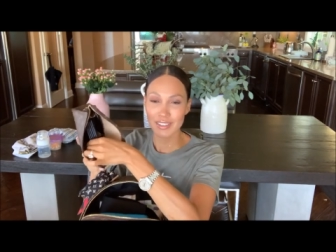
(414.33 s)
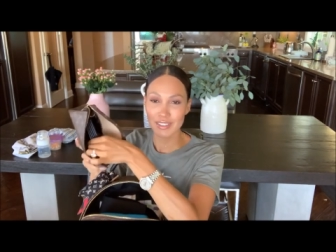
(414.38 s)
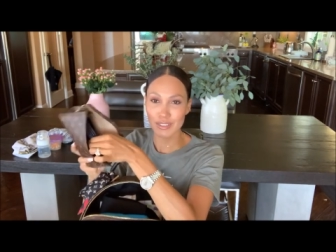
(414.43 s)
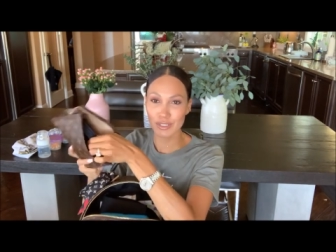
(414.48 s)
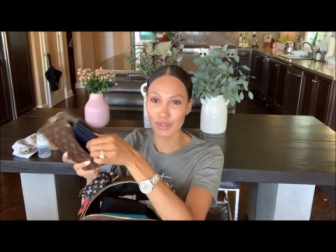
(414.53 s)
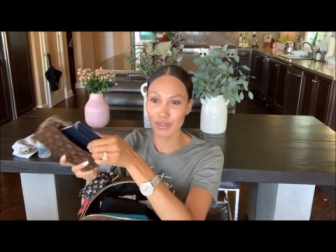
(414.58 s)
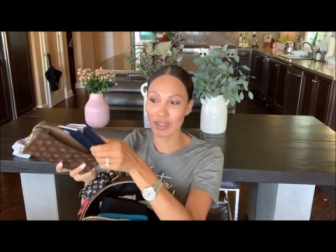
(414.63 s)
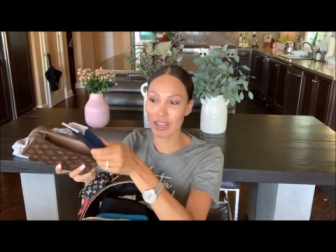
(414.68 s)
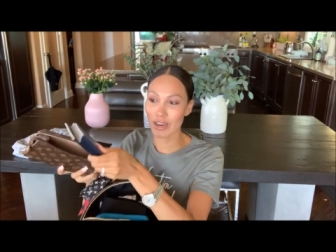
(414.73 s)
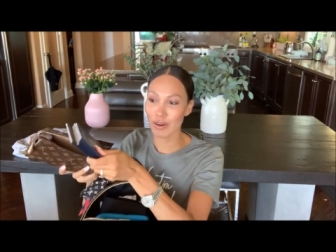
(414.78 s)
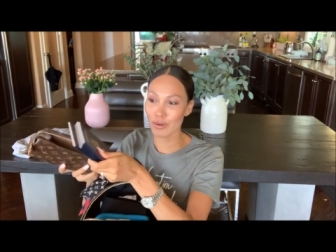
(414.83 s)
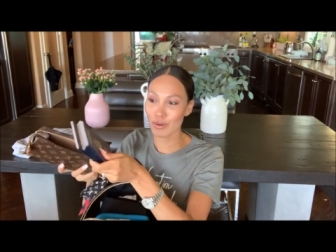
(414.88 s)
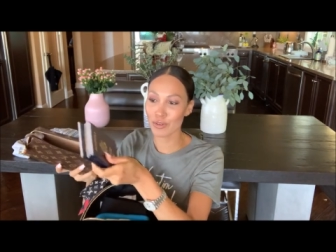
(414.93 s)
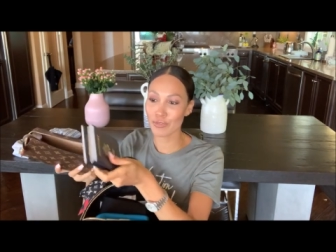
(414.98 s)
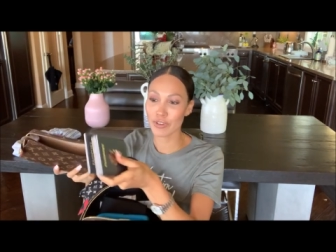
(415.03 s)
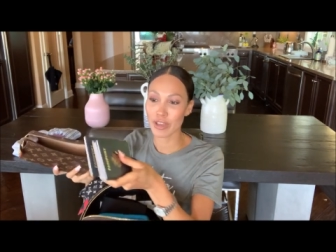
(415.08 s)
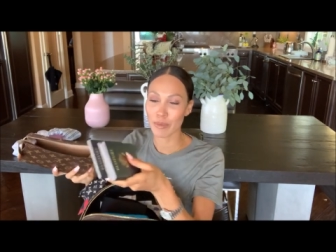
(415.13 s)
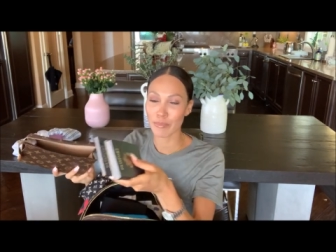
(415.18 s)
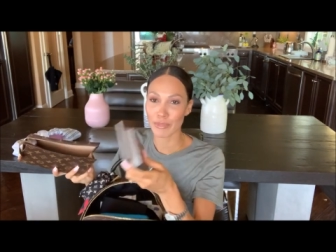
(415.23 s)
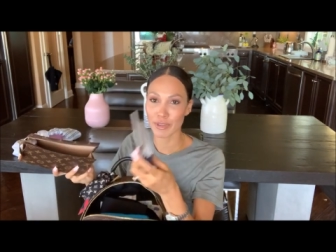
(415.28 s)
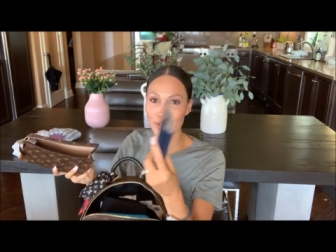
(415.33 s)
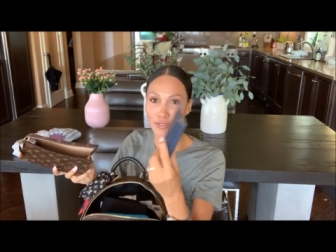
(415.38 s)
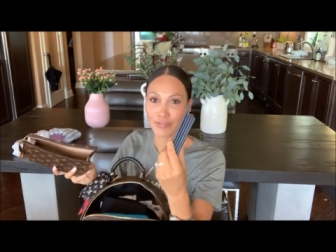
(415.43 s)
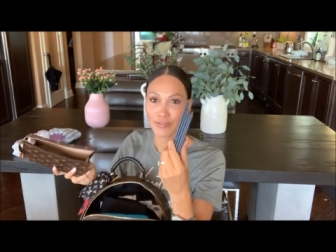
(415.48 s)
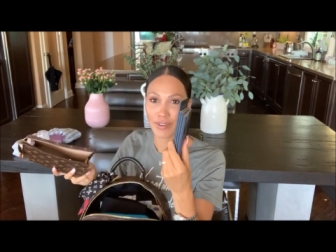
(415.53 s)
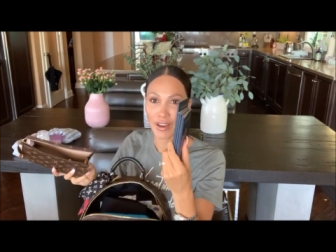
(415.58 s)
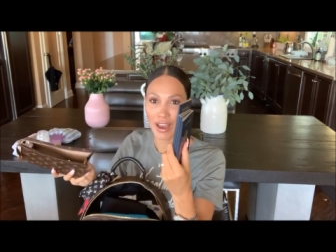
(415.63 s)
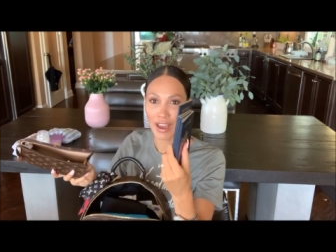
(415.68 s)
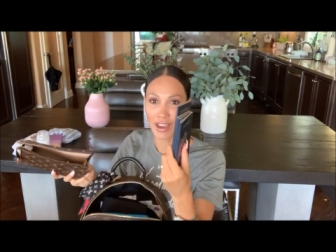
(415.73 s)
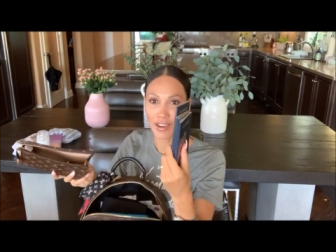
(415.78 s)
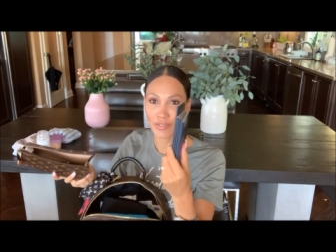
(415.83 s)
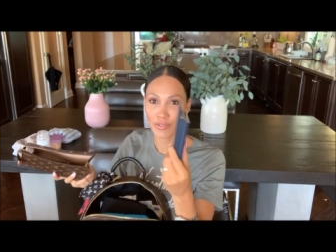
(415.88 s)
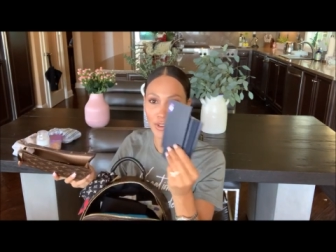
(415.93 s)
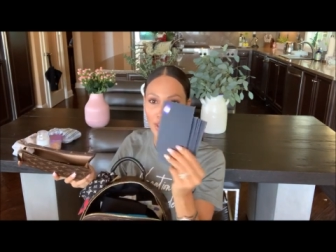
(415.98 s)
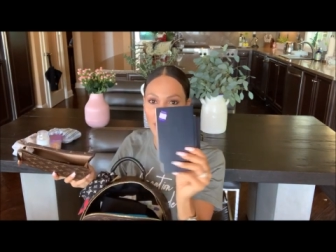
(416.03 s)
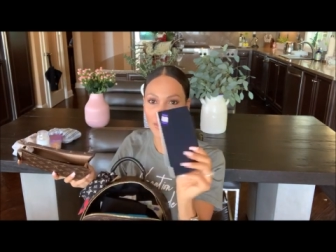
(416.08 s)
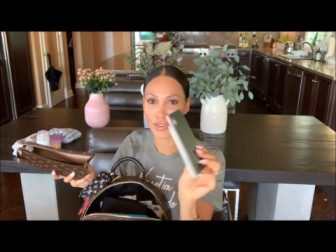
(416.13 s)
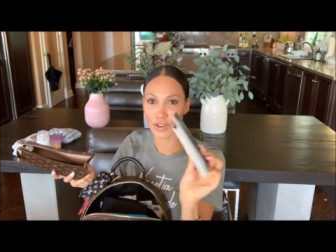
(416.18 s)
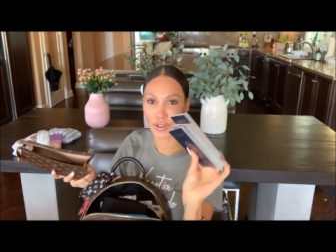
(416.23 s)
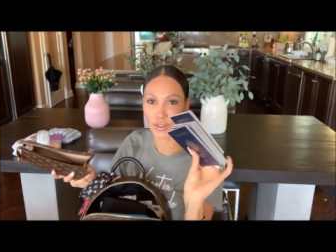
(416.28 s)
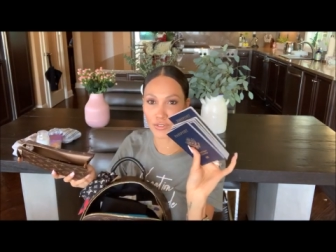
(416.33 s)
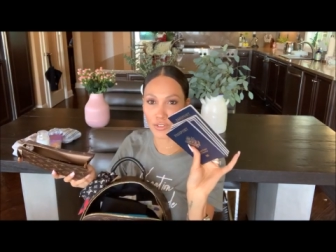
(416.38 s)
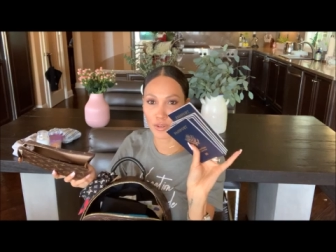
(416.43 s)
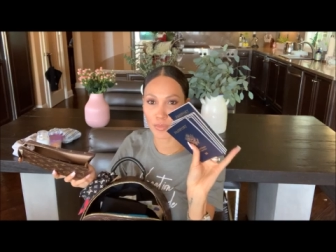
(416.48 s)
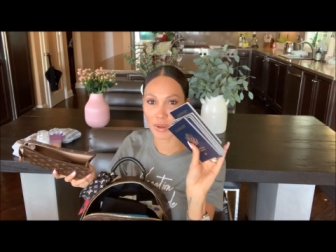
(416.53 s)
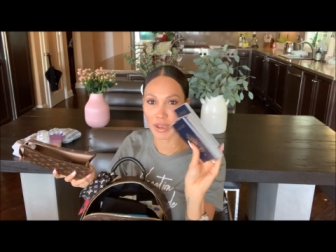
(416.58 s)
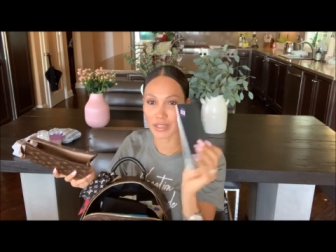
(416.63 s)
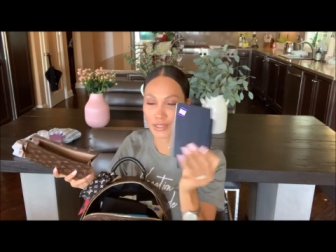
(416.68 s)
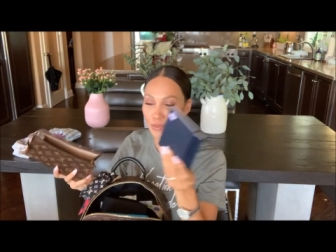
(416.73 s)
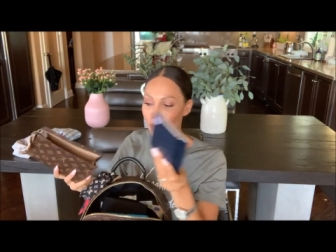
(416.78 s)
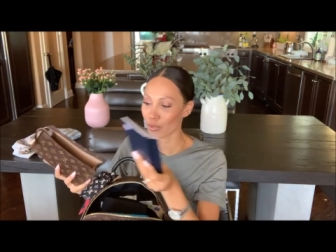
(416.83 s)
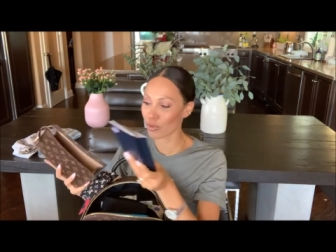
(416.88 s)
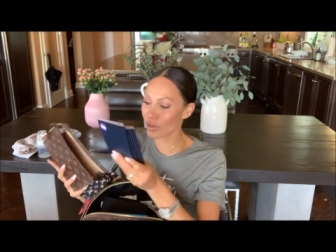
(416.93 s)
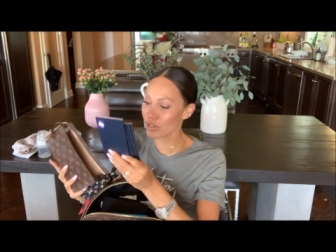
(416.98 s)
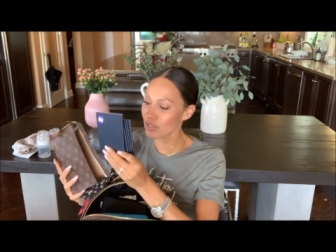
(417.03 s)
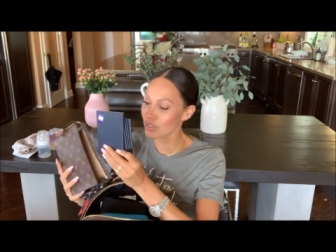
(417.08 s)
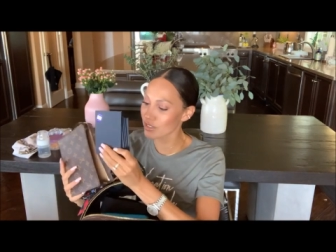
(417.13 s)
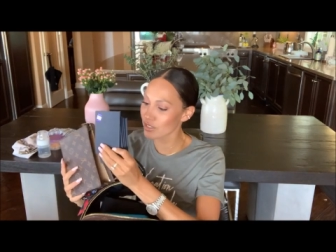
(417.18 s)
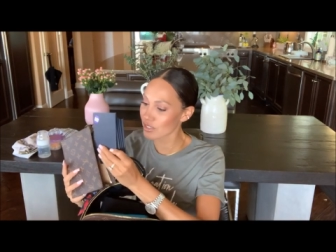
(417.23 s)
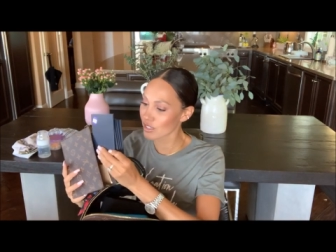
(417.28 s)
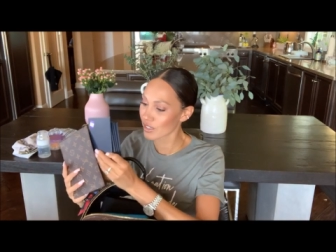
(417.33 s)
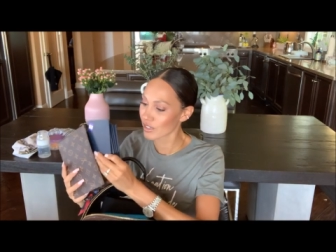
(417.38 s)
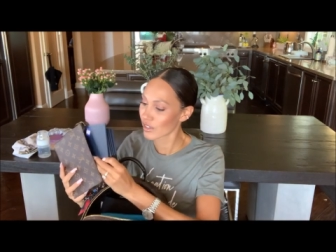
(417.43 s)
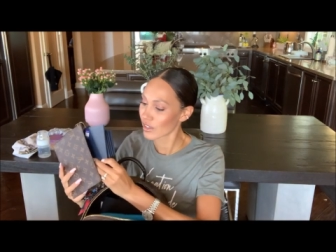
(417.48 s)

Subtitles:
So now we're a family of 5. We have all of our passports.